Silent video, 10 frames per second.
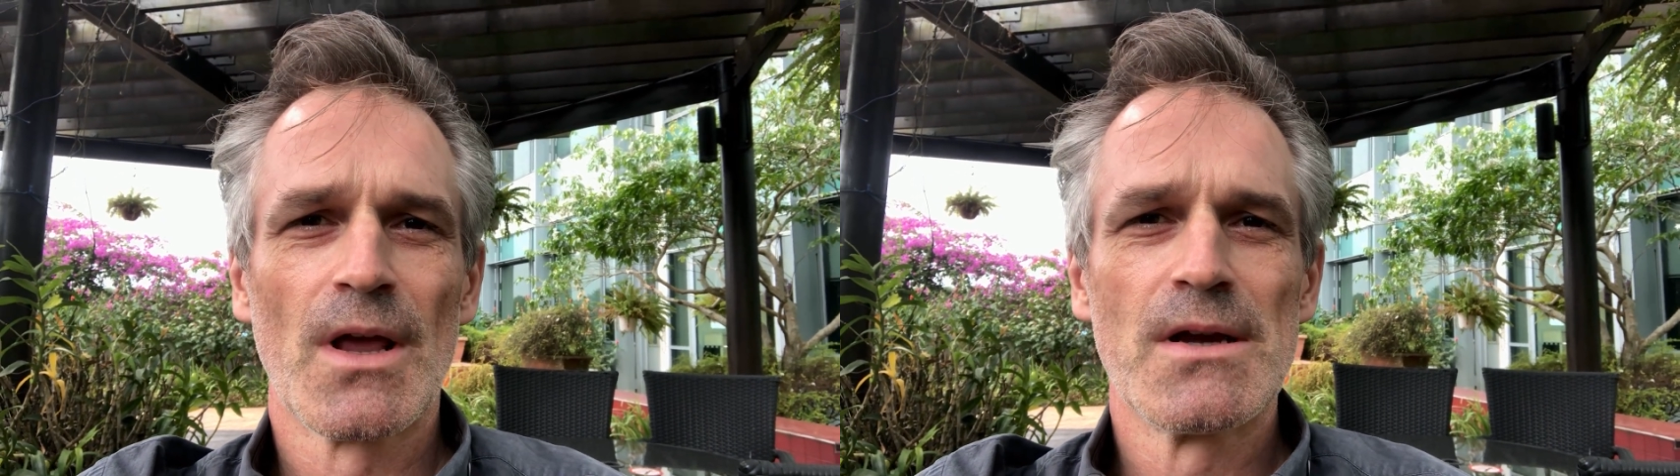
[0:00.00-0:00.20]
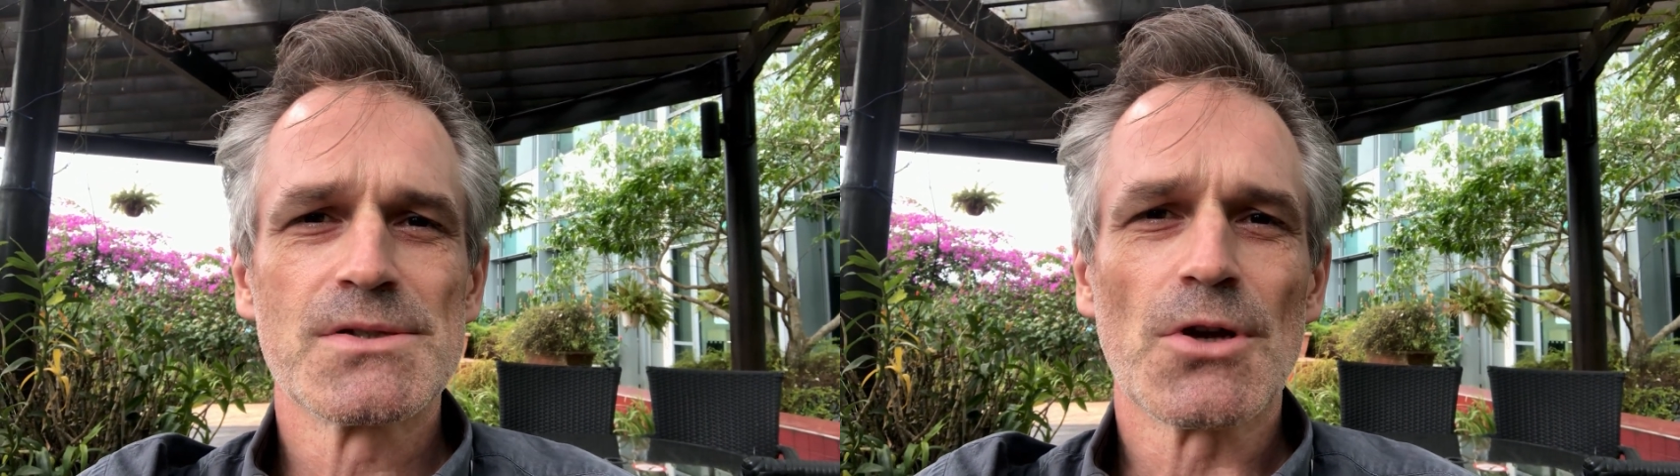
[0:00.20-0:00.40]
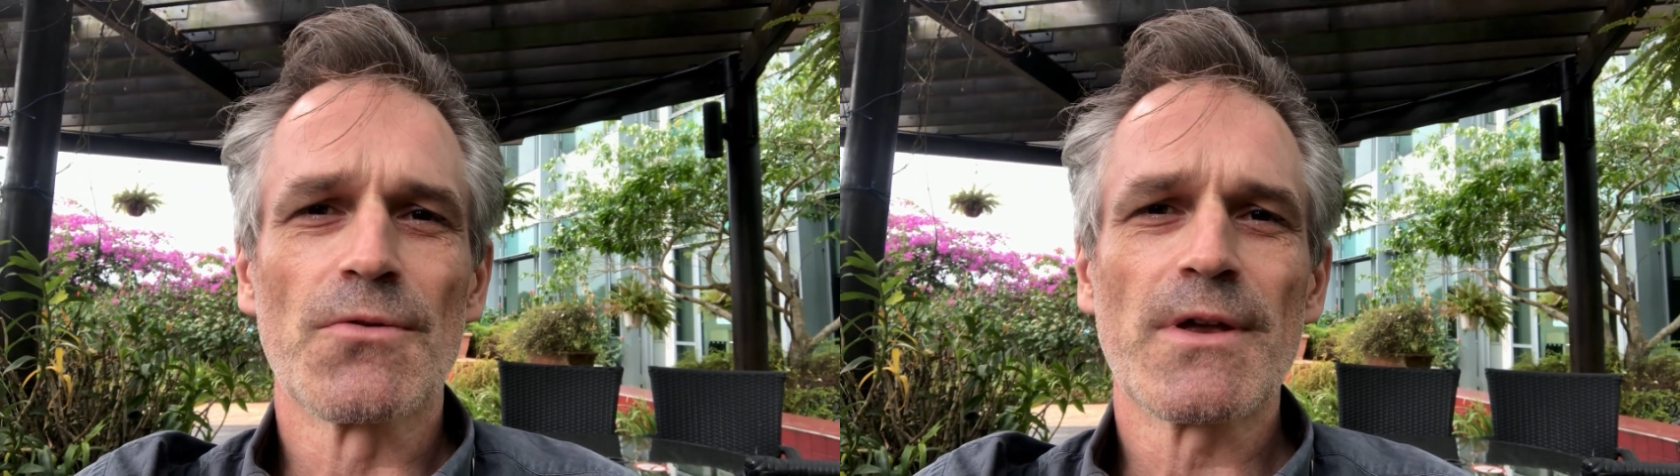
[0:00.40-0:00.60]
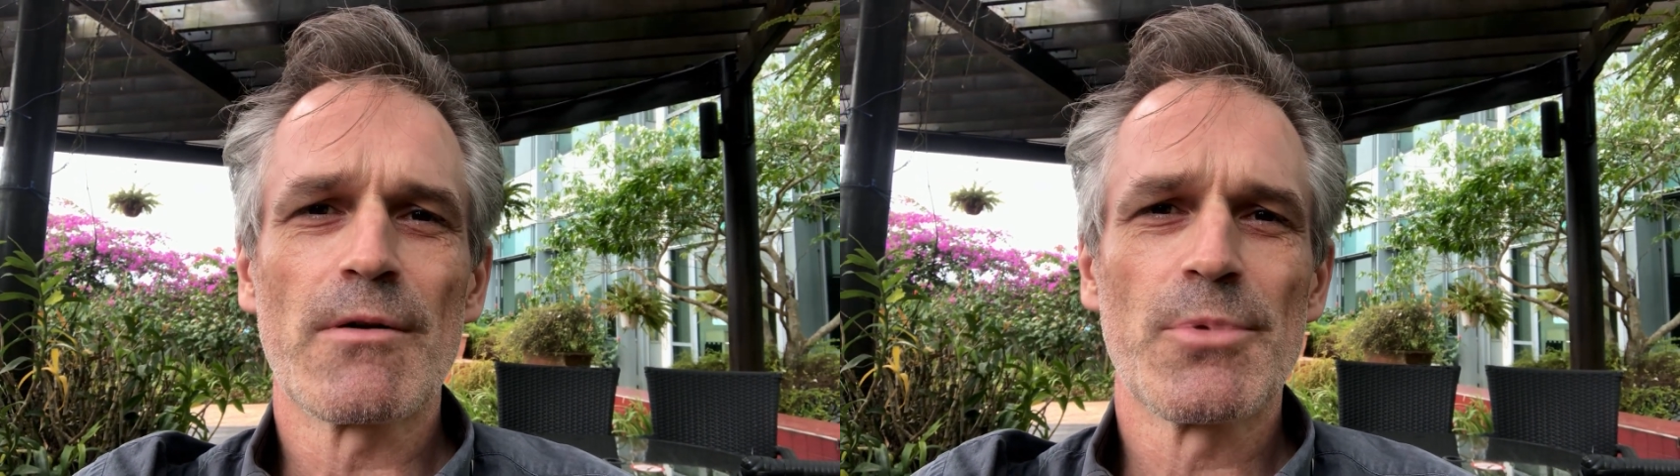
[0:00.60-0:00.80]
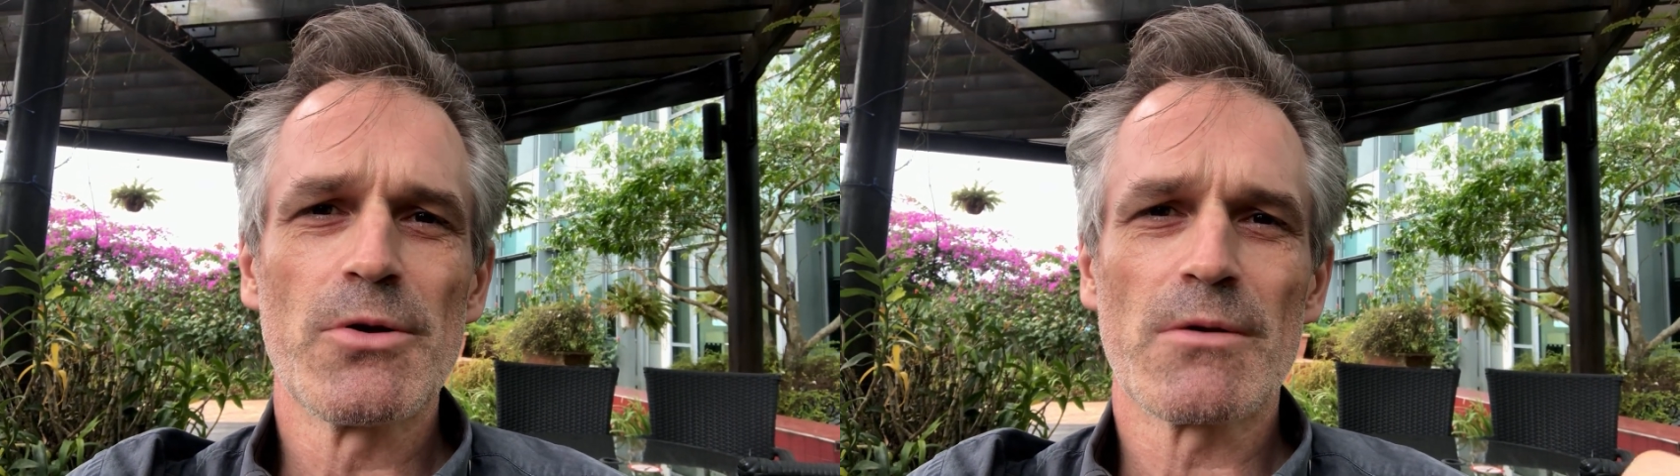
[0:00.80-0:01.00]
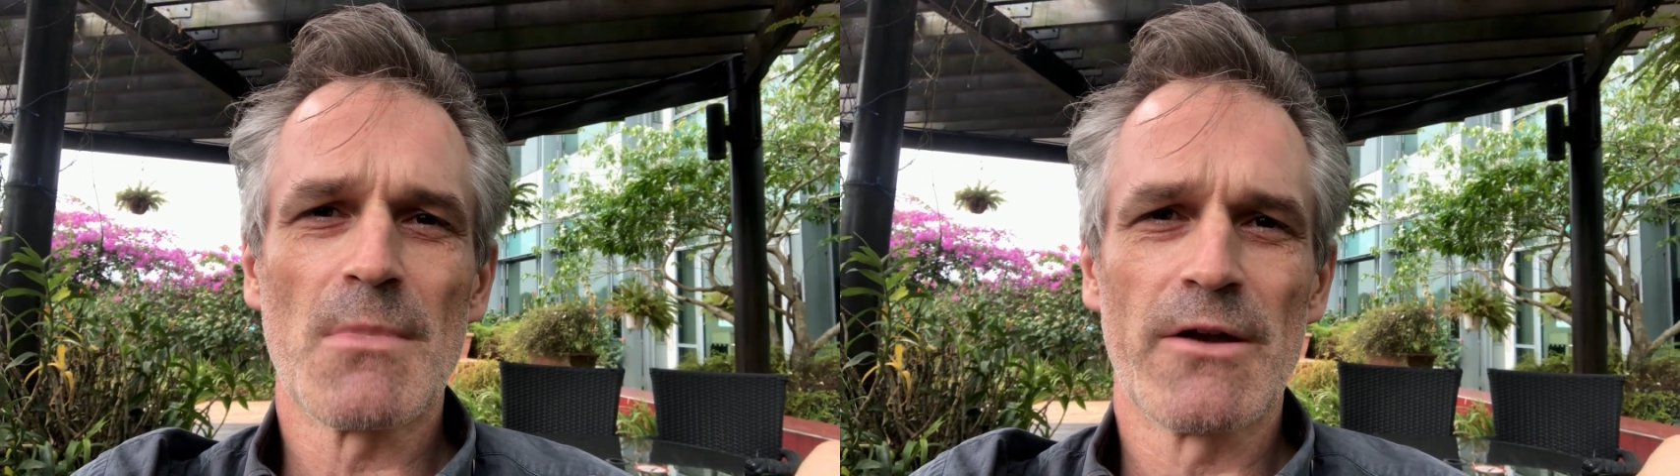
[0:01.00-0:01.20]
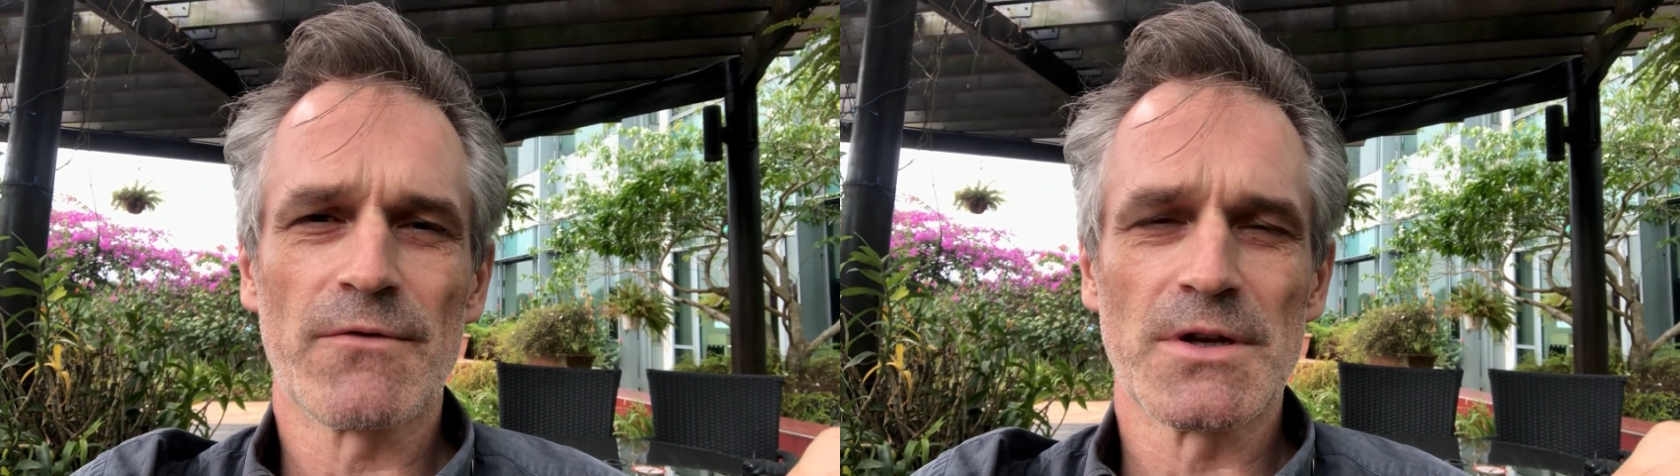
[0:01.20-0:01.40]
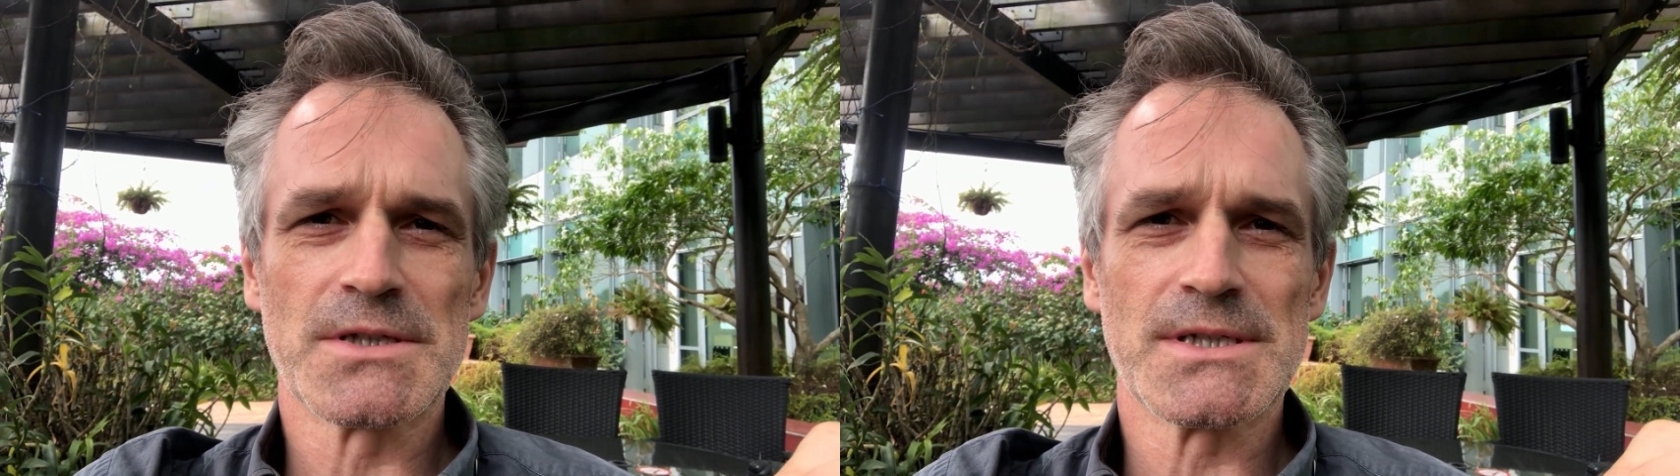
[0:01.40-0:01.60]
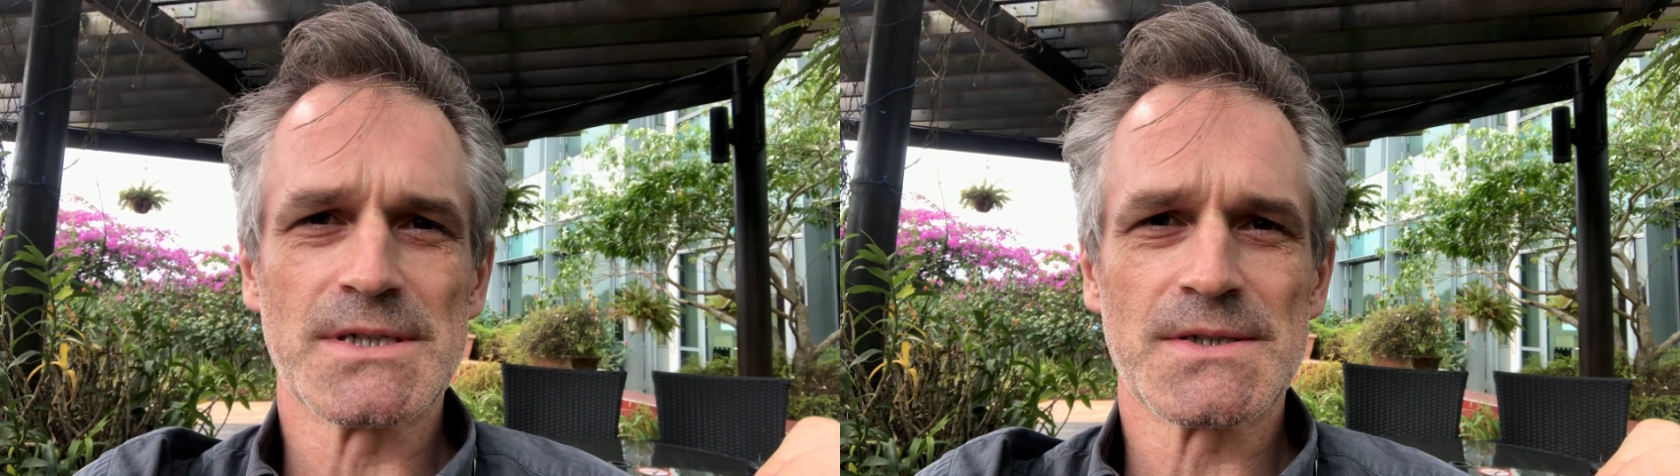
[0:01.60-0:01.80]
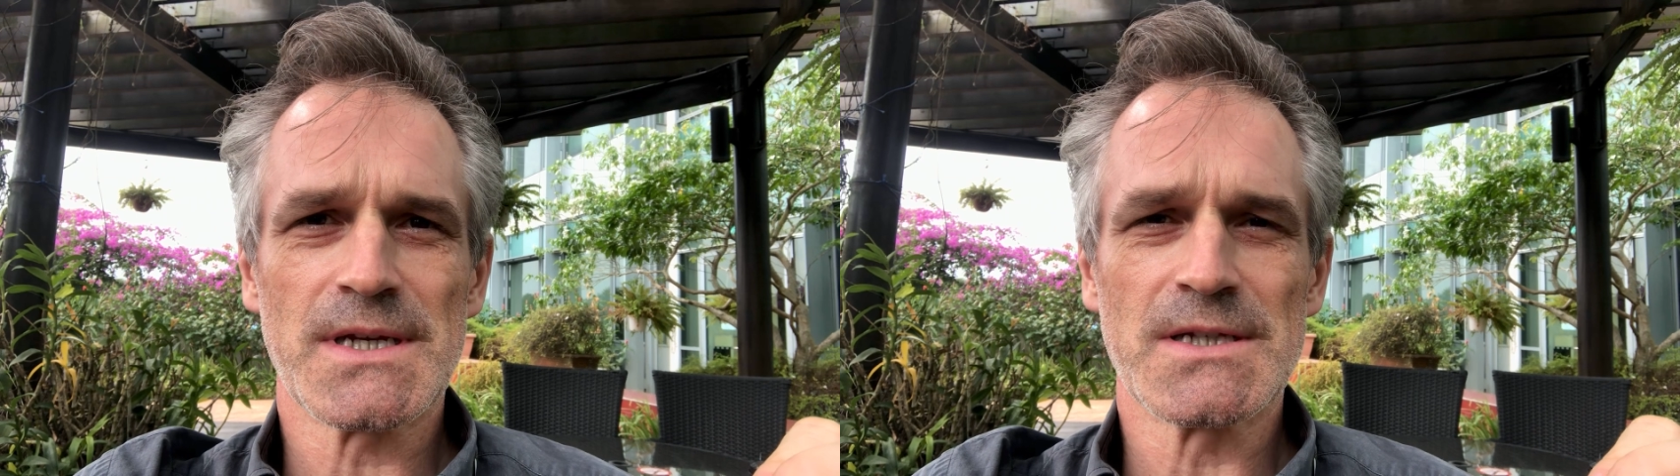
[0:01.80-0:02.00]
So therapeutic mindfulness
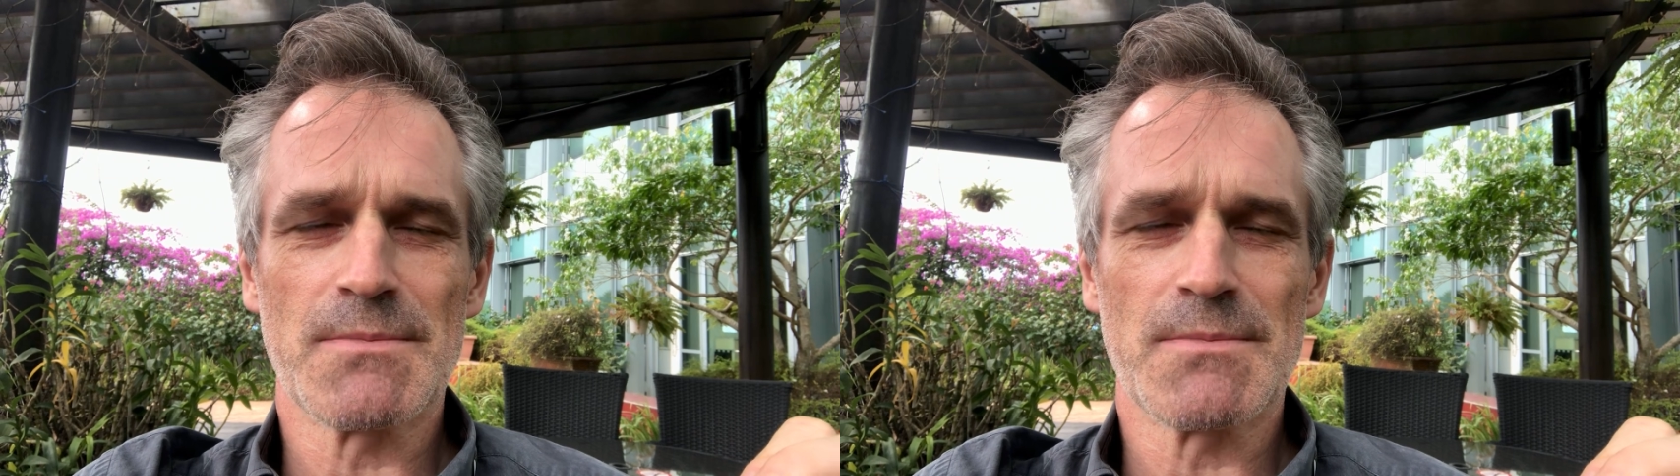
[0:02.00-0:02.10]
is